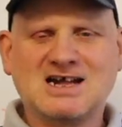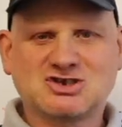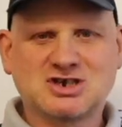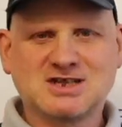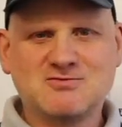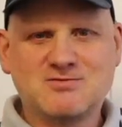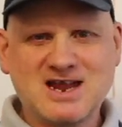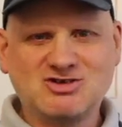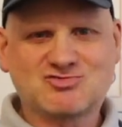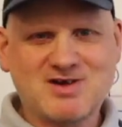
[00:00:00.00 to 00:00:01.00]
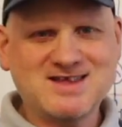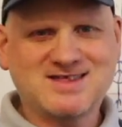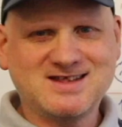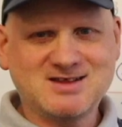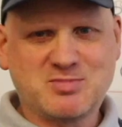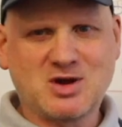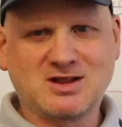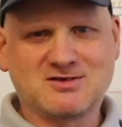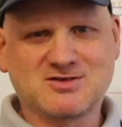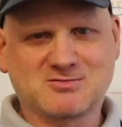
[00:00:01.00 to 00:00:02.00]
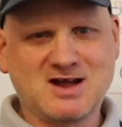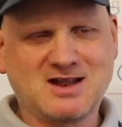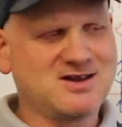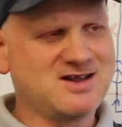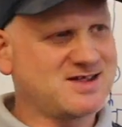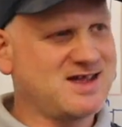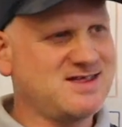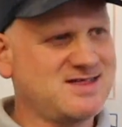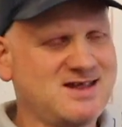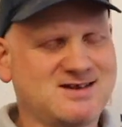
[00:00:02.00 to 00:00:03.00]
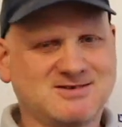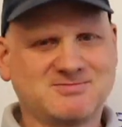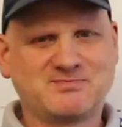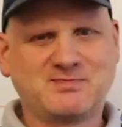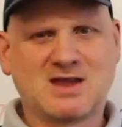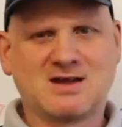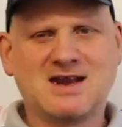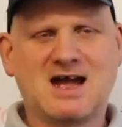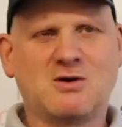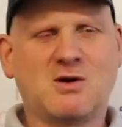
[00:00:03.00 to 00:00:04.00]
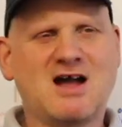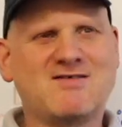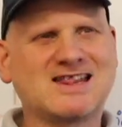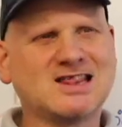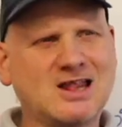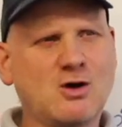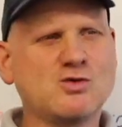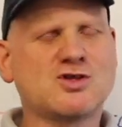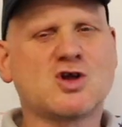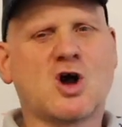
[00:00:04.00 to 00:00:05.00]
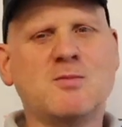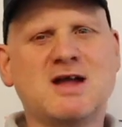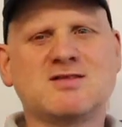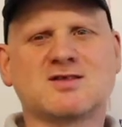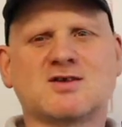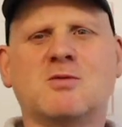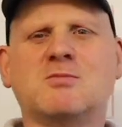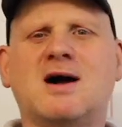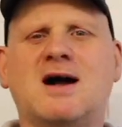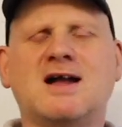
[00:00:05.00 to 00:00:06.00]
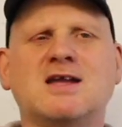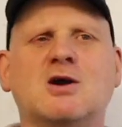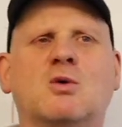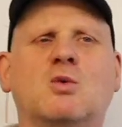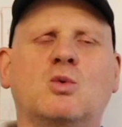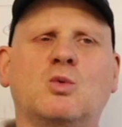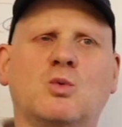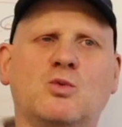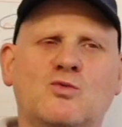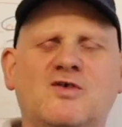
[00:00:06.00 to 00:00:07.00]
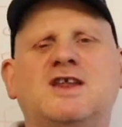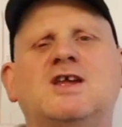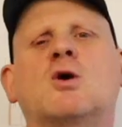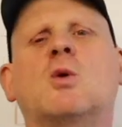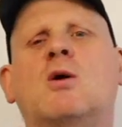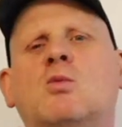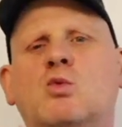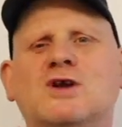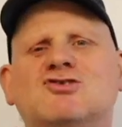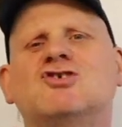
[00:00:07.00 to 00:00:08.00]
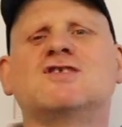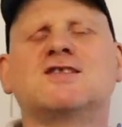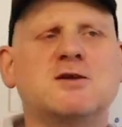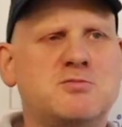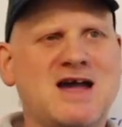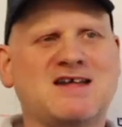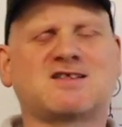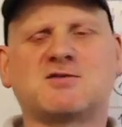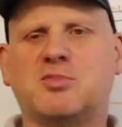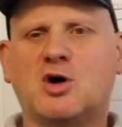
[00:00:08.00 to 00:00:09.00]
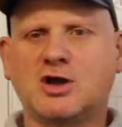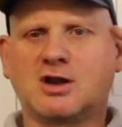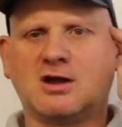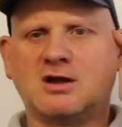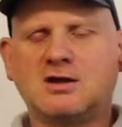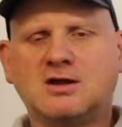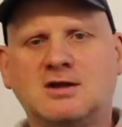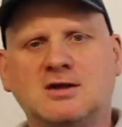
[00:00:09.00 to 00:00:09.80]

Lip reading: Actually range rating the boiler as well on its heating. Now, I've had loads of comments on my video on which is the best boiler